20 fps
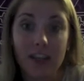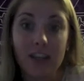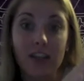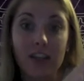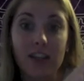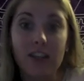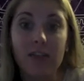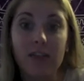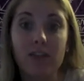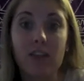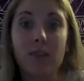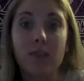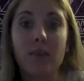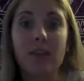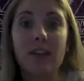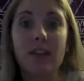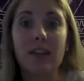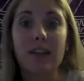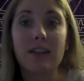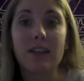Instead of just
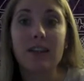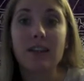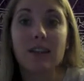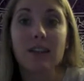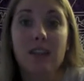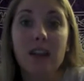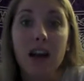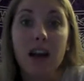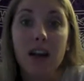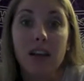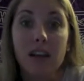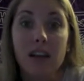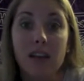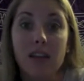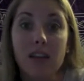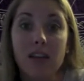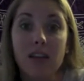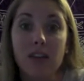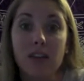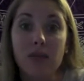being, like, stuck
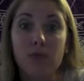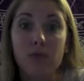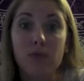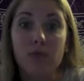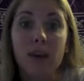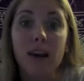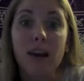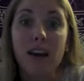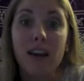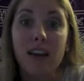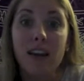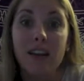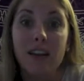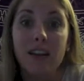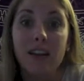in this rut,